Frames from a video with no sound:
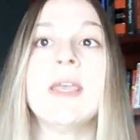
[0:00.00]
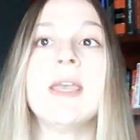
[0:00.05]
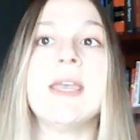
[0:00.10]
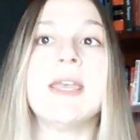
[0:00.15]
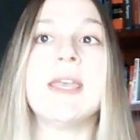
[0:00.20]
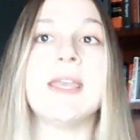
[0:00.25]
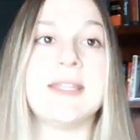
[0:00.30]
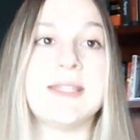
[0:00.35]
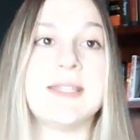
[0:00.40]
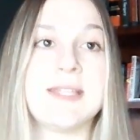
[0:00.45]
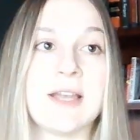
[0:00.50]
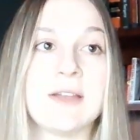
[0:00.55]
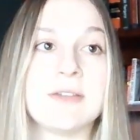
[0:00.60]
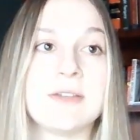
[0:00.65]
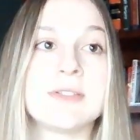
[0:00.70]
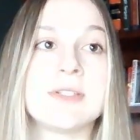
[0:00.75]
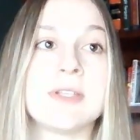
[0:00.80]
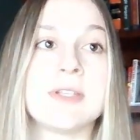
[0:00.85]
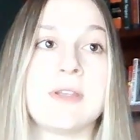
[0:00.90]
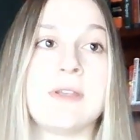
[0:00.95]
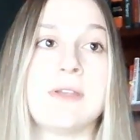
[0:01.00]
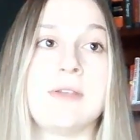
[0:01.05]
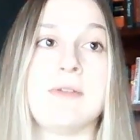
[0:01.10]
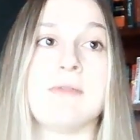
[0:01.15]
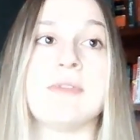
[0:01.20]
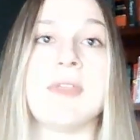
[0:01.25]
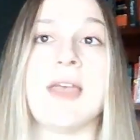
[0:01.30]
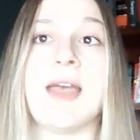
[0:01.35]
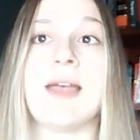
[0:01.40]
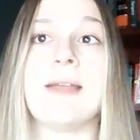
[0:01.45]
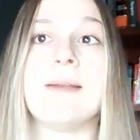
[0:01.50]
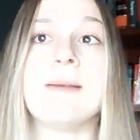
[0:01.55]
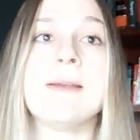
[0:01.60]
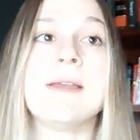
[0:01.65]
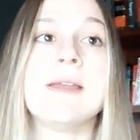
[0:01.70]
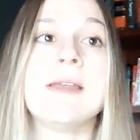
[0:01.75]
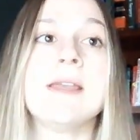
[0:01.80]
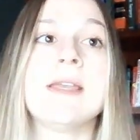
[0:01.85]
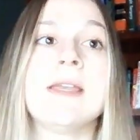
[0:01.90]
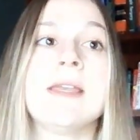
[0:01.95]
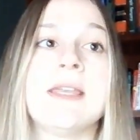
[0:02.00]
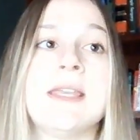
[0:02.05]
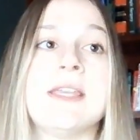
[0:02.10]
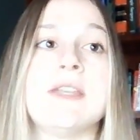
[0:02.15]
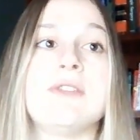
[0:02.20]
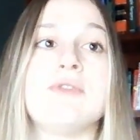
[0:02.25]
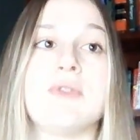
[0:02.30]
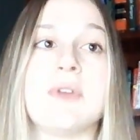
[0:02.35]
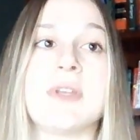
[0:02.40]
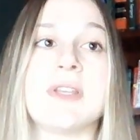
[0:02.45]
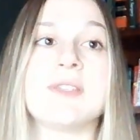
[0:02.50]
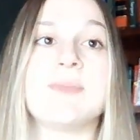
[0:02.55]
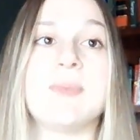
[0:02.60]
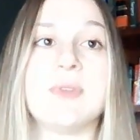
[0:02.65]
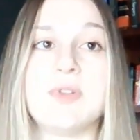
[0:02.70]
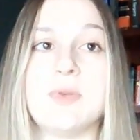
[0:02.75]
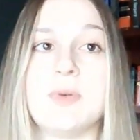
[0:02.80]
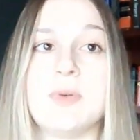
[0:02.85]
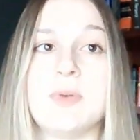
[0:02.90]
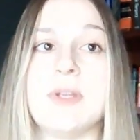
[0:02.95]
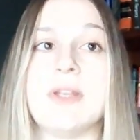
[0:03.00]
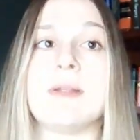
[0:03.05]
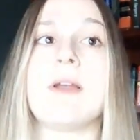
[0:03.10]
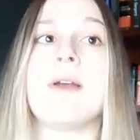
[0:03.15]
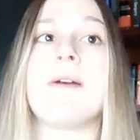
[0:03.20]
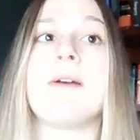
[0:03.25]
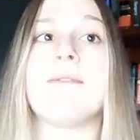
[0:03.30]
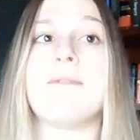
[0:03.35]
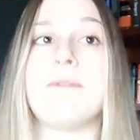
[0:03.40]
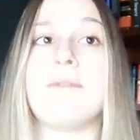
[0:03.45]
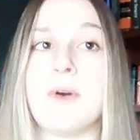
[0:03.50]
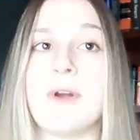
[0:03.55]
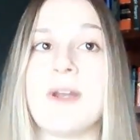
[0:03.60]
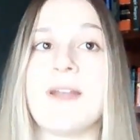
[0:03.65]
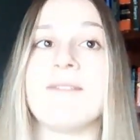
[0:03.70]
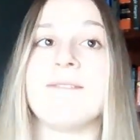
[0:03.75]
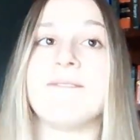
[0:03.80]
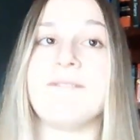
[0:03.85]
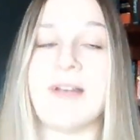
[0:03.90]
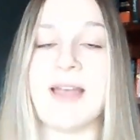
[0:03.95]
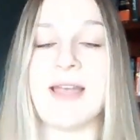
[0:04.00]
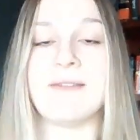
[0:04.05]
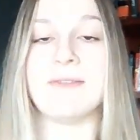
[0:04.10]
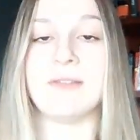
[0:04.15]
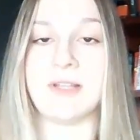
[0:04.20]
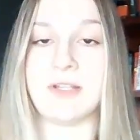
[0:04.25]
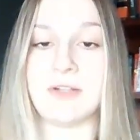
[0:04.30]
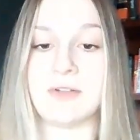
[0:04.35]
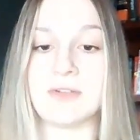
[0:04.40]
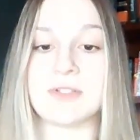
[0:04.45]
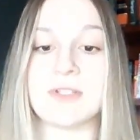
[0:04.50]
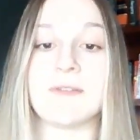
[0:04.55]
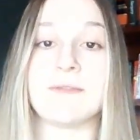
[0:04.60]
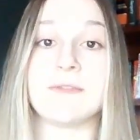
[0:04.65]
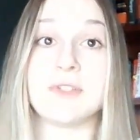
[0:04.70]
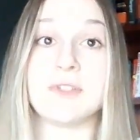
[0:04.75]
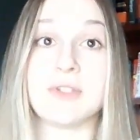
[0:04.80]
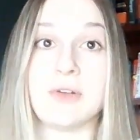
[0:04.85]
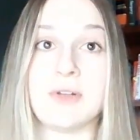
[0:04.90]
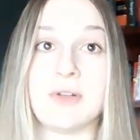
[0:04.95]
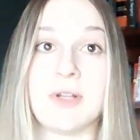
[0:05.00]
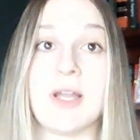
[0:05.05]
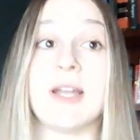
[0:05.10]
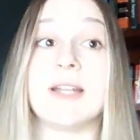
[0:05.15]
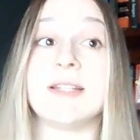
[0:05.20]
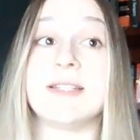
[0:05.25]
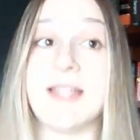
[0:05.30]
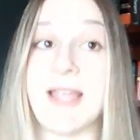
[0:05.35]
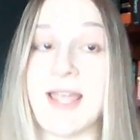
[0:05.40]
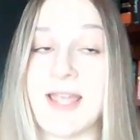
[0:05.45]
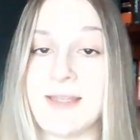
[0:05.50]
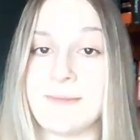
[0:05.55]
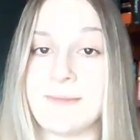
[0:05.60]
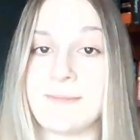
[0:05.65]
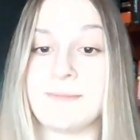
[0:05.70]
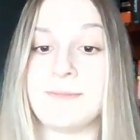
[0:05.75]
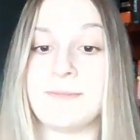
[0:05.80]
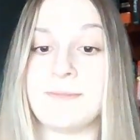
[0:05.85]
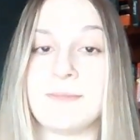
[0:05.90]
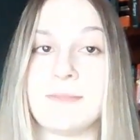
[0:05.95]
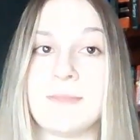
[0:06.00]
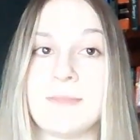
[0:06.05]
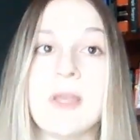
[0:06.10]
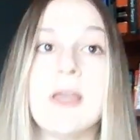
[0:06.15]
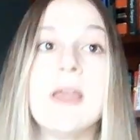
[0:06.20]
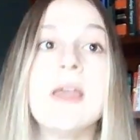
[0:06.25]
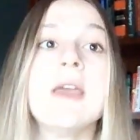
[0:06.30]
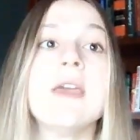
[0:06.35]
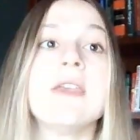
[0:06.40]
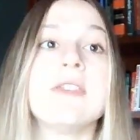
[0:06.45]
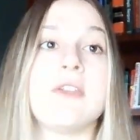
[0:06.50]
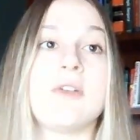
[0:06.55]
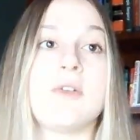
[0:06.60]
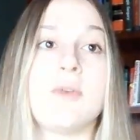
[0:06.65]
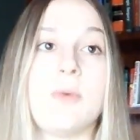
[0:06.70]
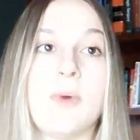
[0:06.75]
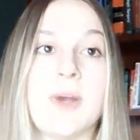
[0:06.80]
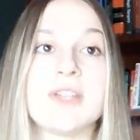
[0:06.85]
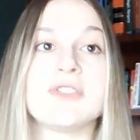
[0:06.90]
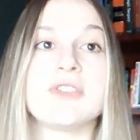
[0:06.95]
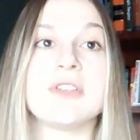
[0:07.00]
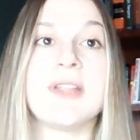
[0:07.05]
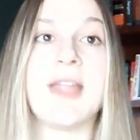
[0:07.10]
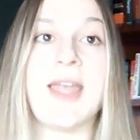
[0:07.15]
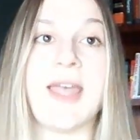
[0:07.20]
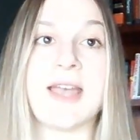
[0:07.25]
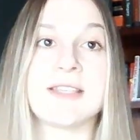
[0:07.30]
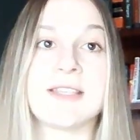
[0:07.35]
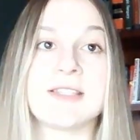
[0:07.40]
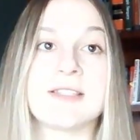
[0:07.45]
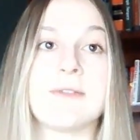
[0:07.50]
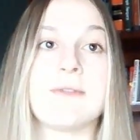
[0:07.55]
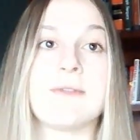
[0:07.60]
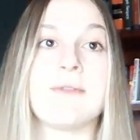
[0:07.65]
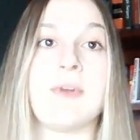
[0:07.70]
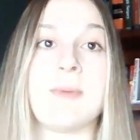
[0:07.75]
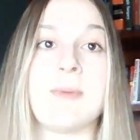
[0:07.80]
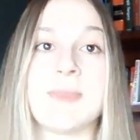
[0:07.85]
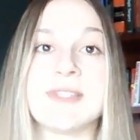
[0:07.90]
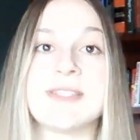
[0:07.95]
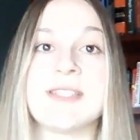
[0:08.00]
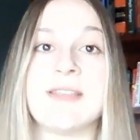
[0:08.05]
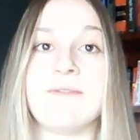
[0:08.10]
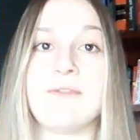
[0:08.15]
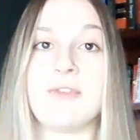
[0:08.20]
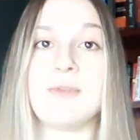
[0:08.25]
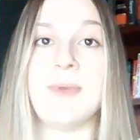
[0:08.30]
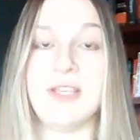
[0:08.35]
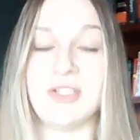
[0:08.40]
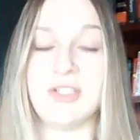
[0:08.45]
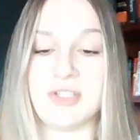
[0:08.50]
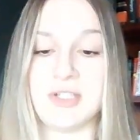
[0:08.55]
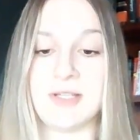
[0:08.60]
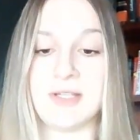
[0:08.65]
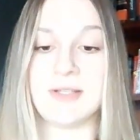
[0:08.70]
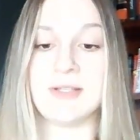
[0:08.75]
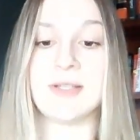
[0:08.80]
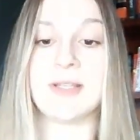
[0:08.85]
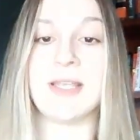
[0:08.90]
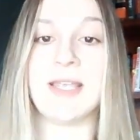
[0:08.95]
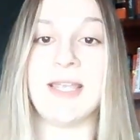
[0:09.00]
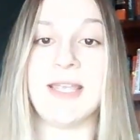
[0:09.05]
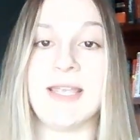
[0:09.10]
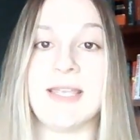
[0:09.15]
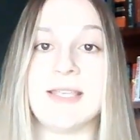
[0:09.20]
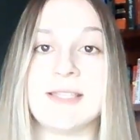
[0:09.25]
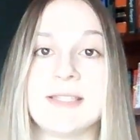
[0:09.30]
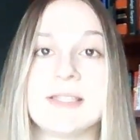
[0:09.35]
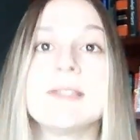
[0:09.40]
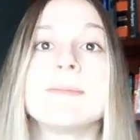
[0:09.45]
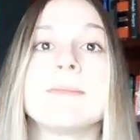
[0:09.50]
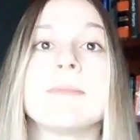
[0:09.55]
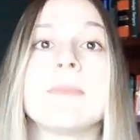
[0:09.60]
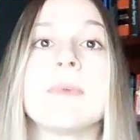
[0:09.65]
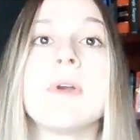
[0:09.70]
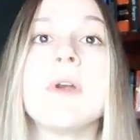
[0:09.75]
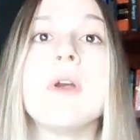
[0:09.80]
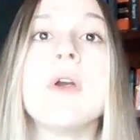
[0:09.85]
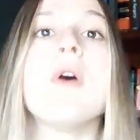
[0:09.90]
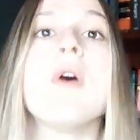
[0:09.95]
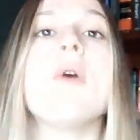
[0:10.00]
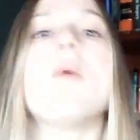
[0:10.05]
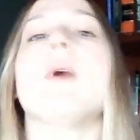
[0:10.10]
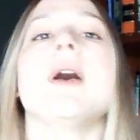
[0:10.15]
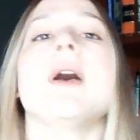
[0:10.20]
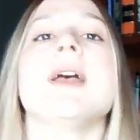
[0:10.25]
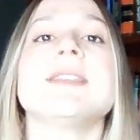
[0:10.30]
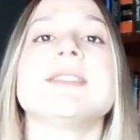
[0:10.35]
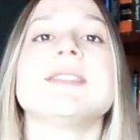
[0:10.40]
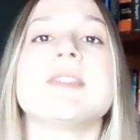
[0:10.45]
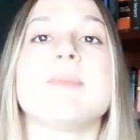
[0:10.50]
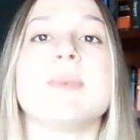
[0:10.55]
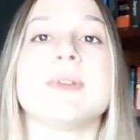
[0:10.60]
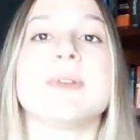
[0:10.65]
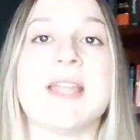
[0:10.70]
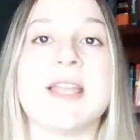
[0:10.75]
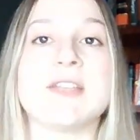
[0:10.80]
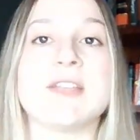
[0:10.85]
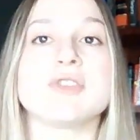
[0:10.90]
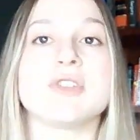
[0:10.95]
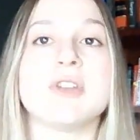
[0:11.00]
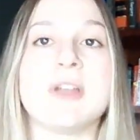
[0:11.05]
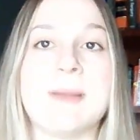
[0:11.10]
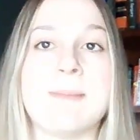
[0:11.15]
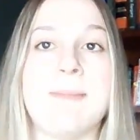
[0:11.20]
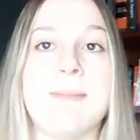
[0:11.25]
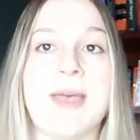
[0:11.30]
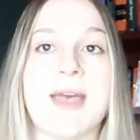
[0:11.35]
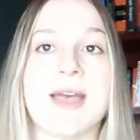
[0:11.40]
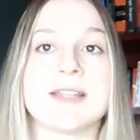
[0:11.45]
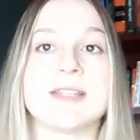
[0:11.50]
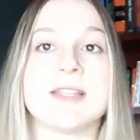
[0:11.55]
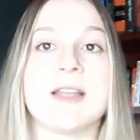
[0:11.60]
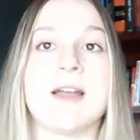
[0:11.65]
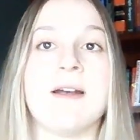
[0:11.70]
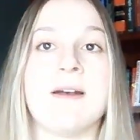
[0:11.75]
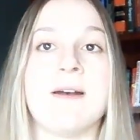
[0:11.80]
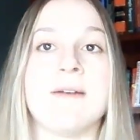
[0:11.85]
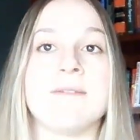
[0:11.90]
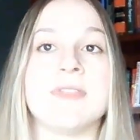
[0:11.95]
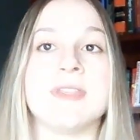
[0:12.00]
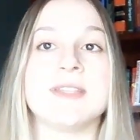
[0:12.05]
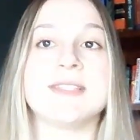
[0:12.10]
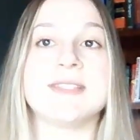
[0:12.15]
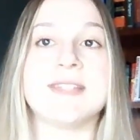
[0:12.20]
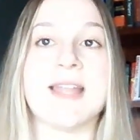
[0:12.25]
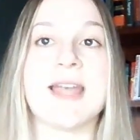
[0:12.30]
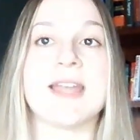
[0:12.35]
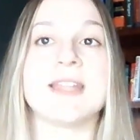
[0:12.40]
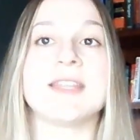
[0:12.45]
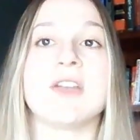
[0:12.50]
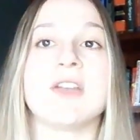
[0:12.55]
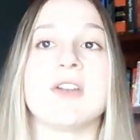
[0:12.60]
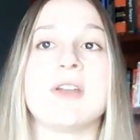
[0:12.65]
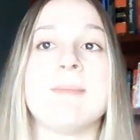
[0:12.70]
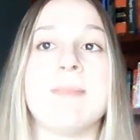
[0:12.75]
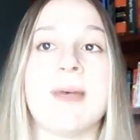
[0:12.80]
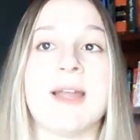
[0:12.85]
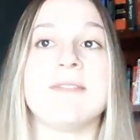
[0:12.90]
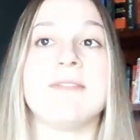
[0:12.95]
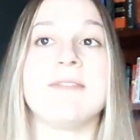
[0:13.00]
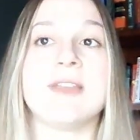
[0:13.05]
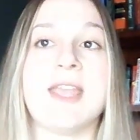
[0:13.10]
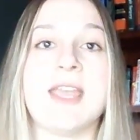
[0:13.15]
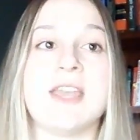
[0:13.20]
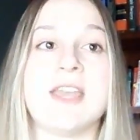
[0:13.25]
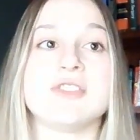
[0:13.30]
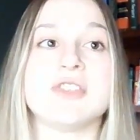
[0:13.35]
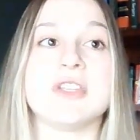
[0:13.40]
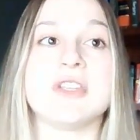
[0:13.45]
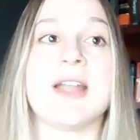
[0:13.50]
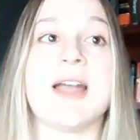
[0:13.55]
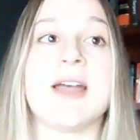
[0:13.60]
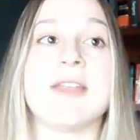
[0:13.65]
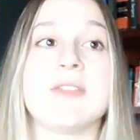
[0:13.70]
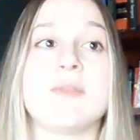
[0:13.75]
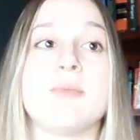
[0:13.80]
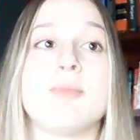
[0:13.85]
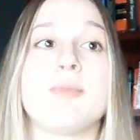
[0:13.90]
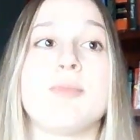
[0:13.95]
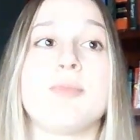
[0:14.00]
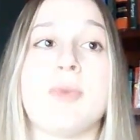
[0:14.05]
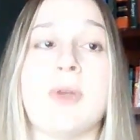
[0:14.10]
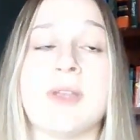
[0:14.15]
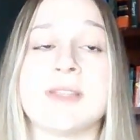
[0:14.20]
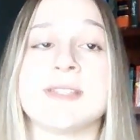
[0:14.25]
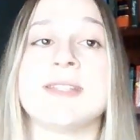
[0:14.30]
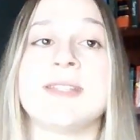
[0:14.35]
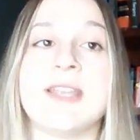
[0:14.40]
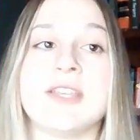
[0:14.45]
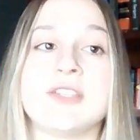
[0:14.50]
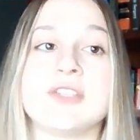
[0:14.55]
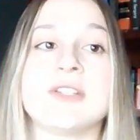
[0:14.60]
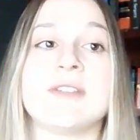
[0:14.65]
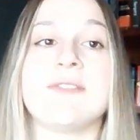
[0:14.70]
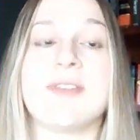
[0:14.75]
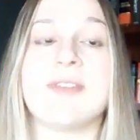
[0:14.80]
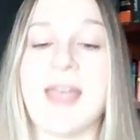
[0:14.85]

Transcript: He tells you that he drinks between 4 and 5 liters of soda a day. The question asked from this information is, what is the potential impact of this dietary modification on the presentation of